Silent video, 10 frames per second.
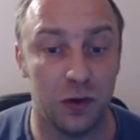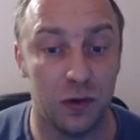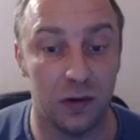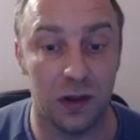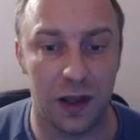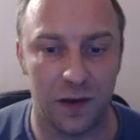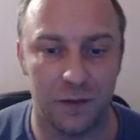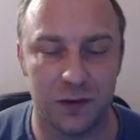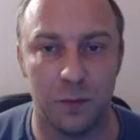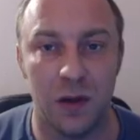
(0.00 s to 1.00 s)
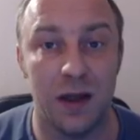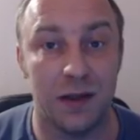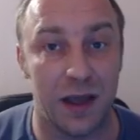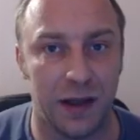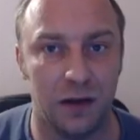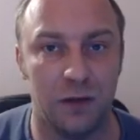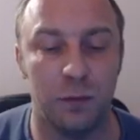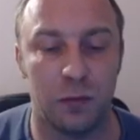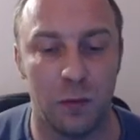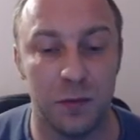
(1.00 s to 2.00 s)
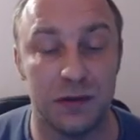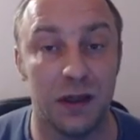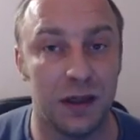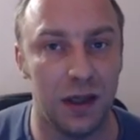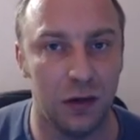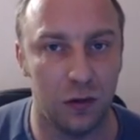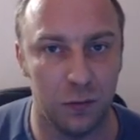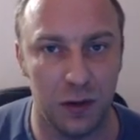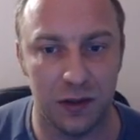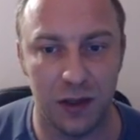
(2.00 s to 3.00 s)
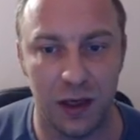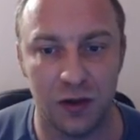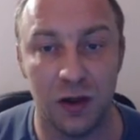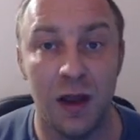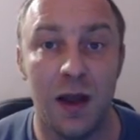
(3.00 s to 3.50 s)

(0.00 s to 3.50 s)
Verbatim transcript: you could have some tactical problems, the king could be endangered.